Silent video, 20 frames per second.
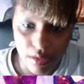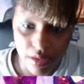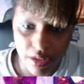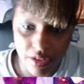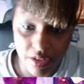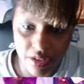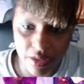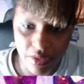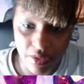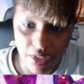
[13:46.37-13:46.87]

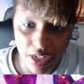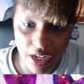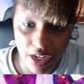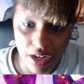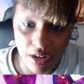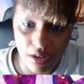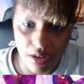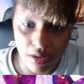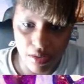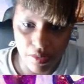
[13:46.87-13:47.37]
There's something in
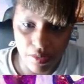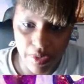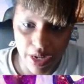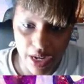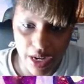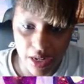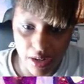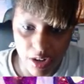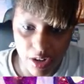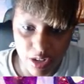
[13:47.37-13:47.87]
here. We
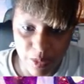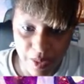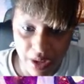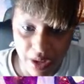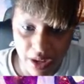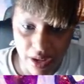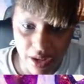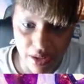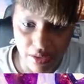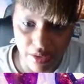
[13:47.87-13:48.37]
got a large
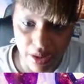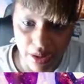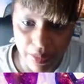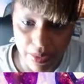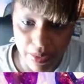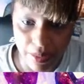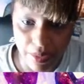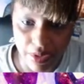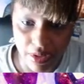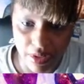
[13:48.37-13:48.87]
pot. Grab
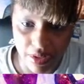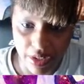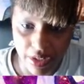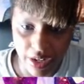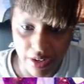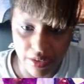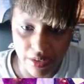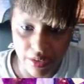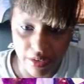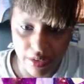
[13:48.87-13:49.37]
it. Put it on the
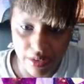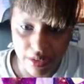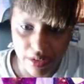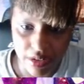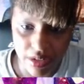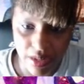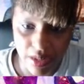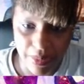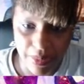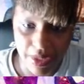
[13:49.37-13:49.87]
counter.
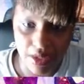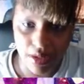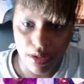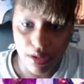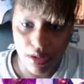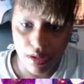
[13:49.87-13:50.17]
Stop it.